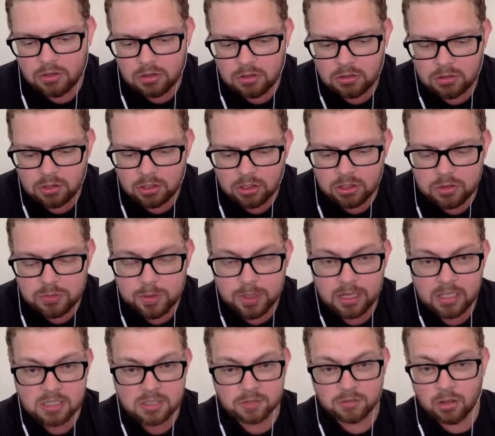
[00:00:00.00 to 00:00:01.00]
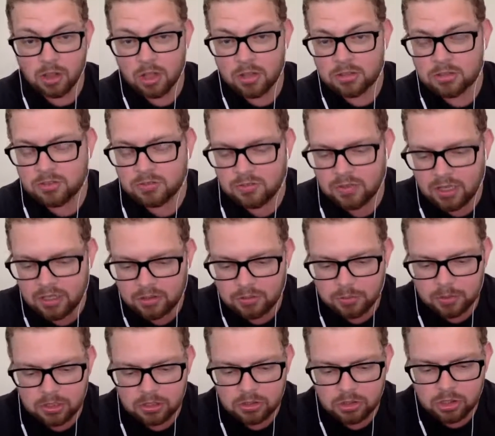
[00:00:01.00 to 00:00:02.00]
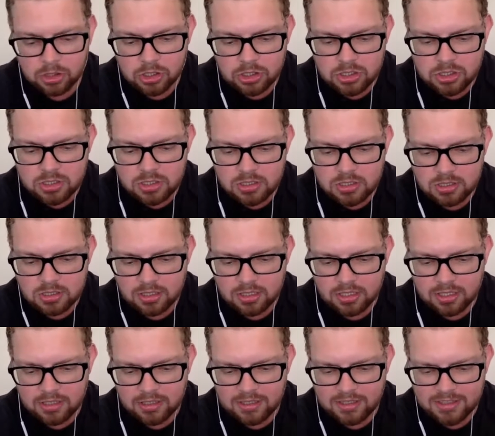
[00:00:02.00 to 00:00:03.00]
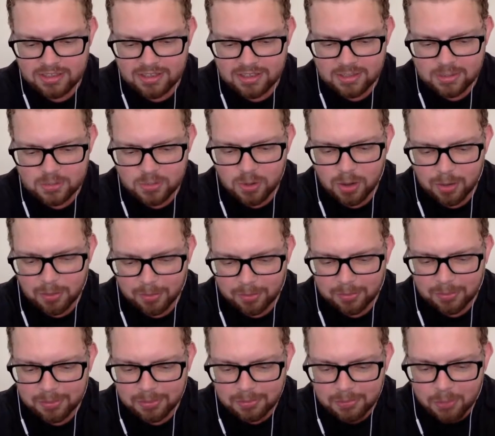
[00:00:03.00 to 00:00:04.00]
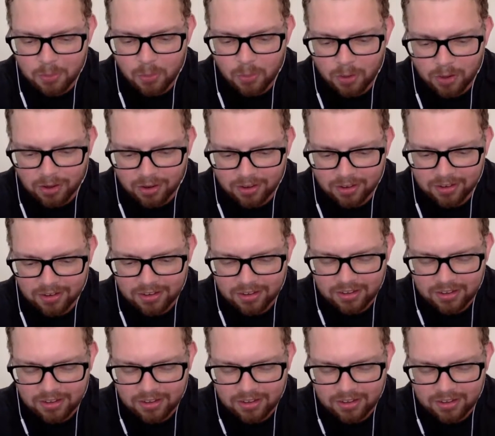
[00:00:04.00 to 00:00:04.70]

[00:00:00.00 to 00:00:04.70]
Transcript: their experience of loss of faith, but yours is probably more